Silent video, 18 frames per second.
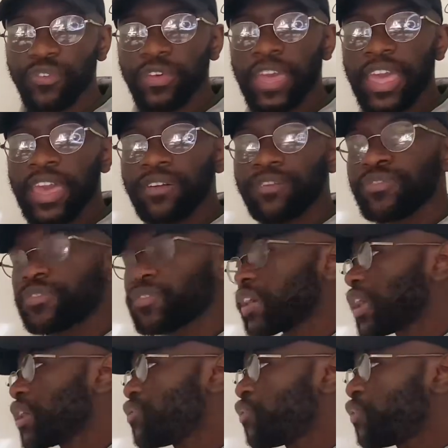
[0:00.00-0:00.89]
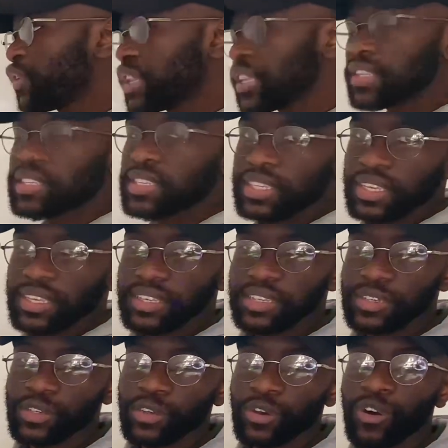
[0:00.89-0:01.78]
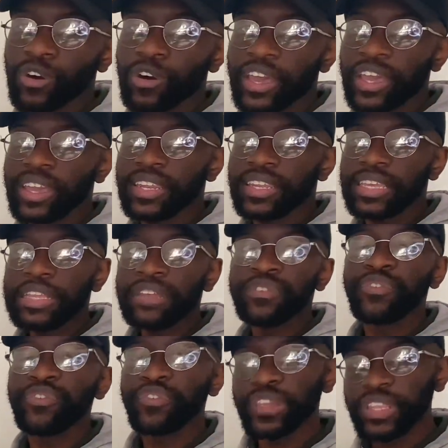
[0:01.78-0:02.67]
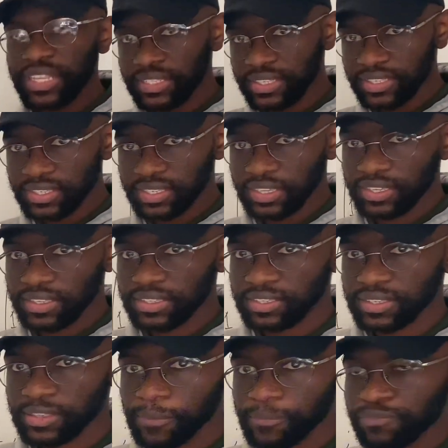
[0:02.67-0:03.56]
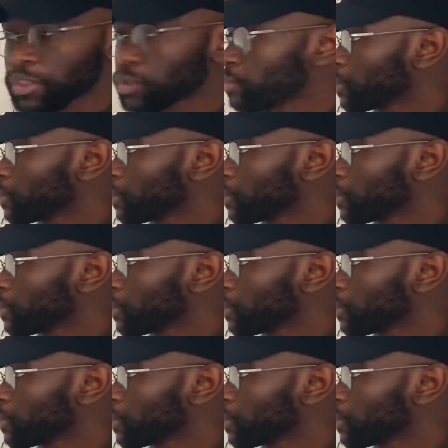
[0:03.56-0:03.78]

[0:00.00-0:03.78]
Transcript: have a finite series or an infinite series. We